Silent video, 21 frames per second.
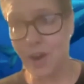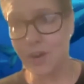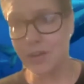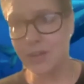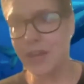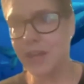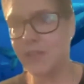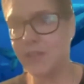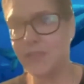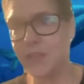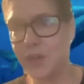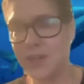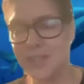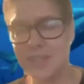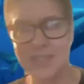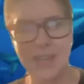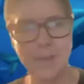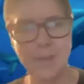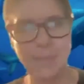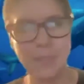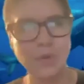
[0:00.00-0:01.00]
like for
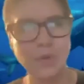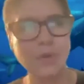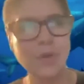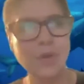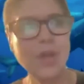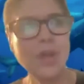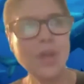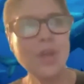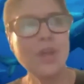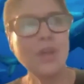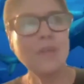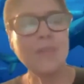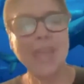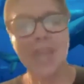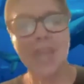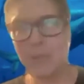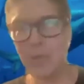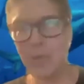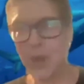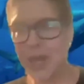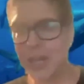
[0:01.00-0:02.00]
example,
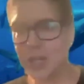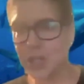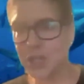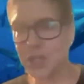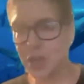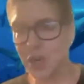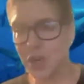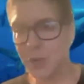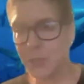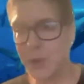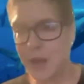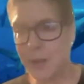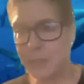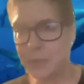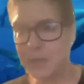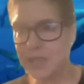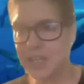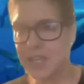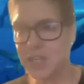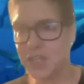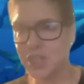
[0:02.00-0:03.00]
hammerhead shark
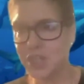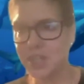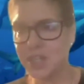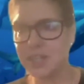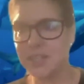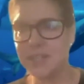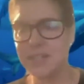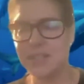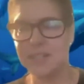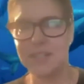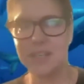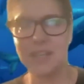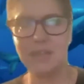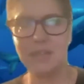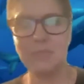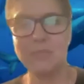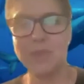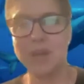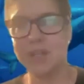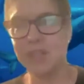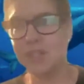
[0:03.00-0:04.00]
populations
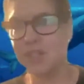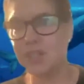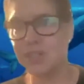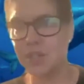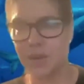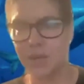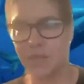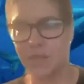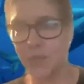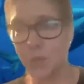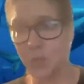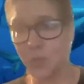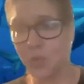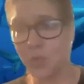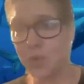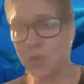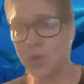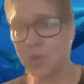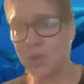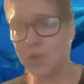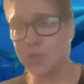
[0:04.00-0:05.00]
in much of the
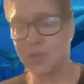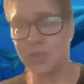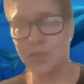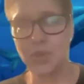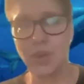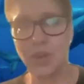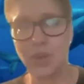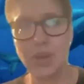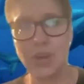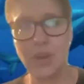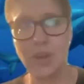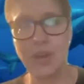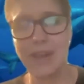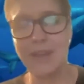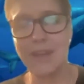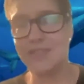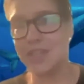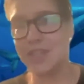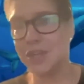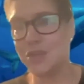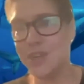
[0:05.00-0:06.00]
world uh,
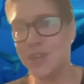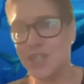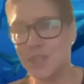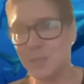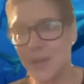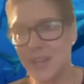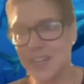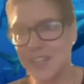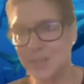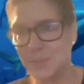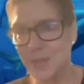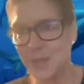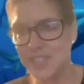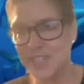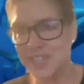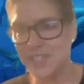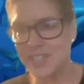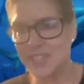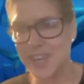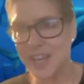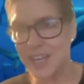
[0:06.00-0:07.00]
have decreased by as much
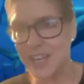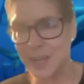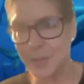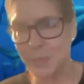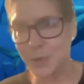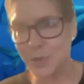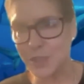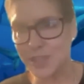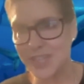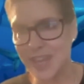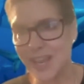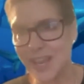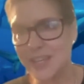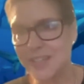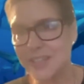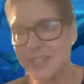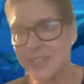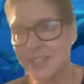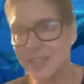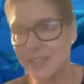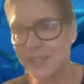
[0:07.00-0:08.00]
as
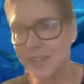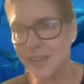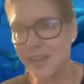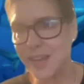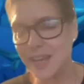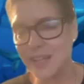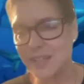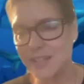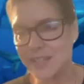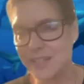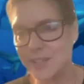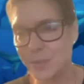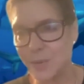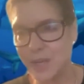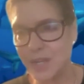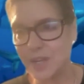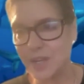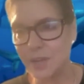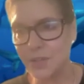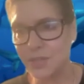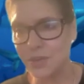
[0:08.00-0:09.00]
90% in the last
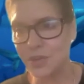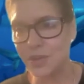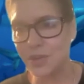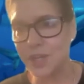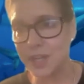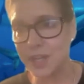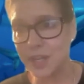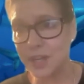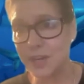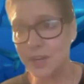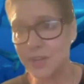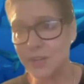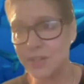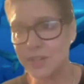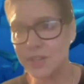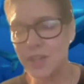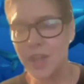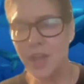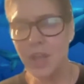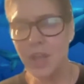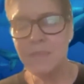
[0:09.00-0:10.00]
20 to 30
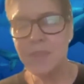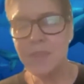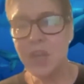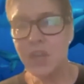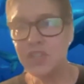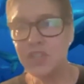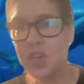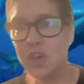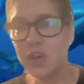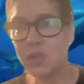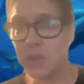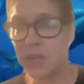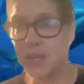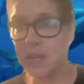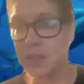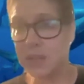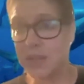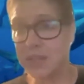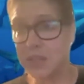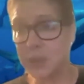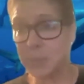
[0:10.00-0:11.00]
years. So,
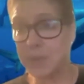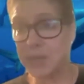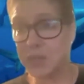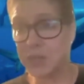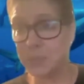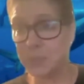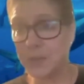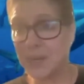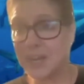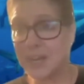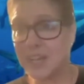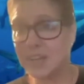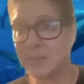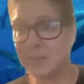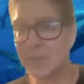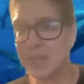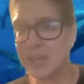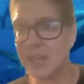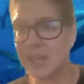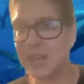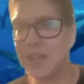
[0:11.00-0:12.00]
like the picture behind
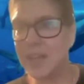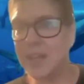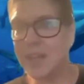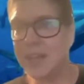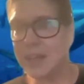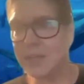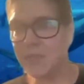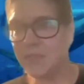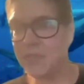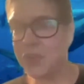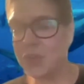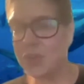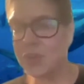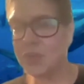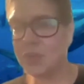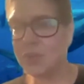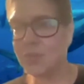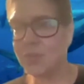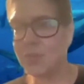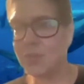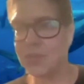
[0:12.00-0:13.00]
me, if
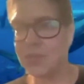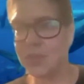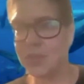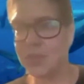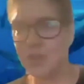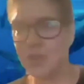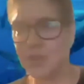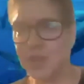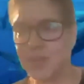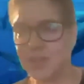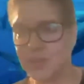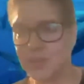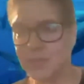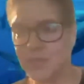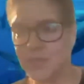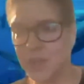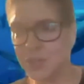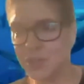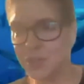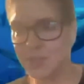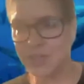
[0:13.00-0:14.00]
you're with Aggressor
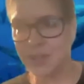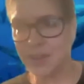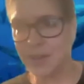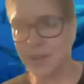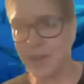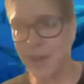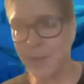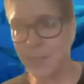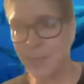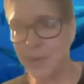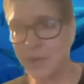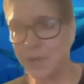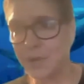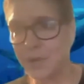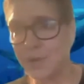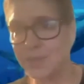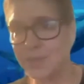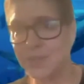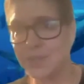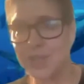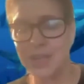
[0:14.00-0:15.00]
Adventures in
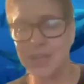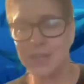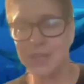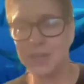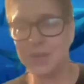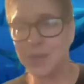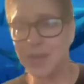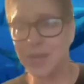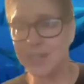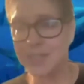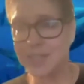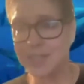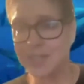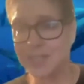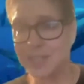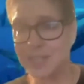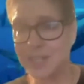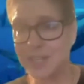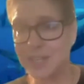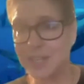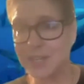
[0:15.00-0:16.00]
Galapagos and you get to
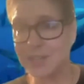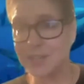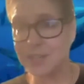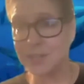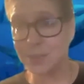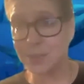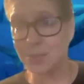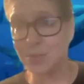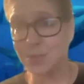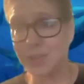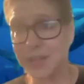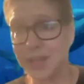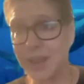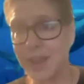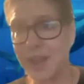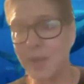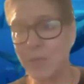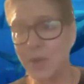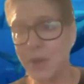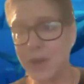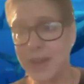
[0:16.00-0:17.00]
see schooling
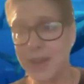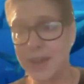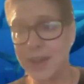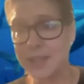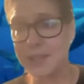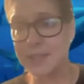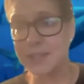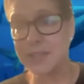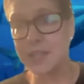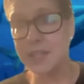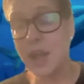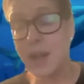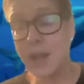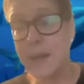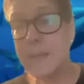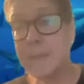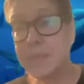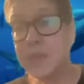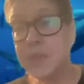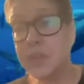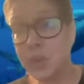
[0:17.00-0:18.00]
hammerheads,
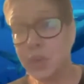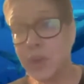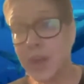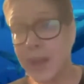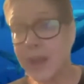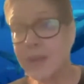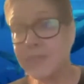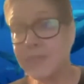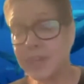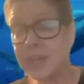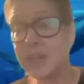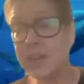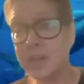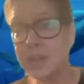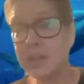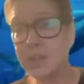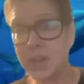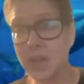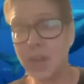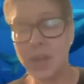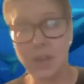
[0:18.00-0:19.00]
you're having
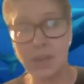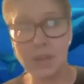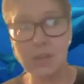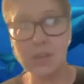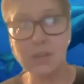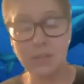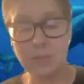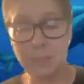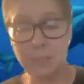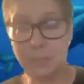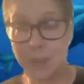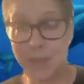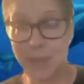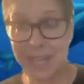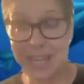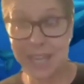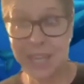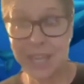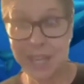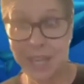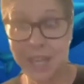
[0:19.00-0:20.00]
a, a
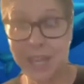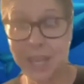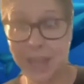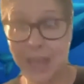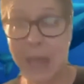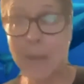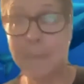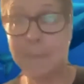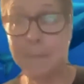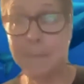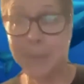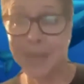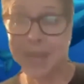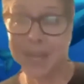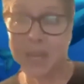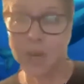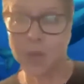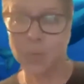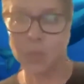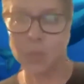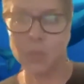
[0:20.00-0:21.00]
peak,
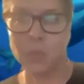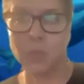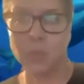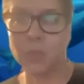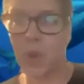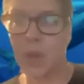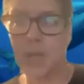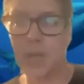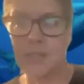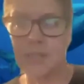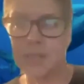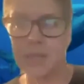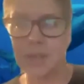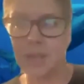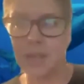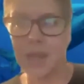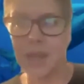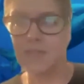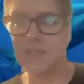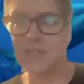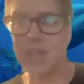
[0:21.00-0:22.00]
epic, once in
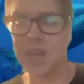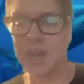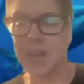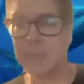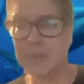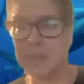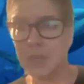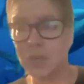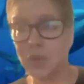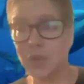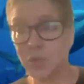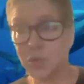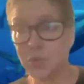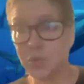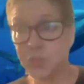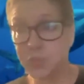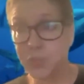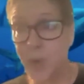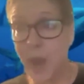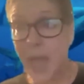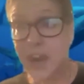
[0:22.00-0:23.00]
a lifetime,
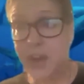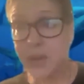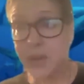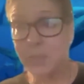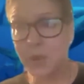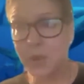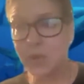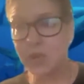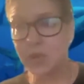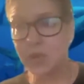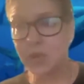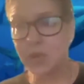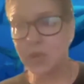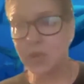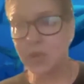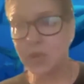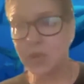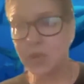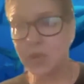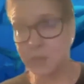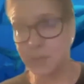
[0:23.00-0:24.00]
incredible
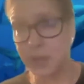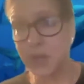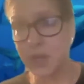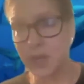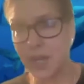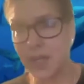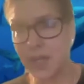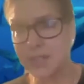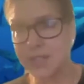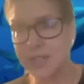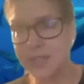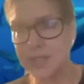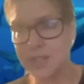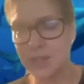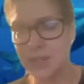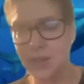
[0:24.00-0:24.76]
experience, you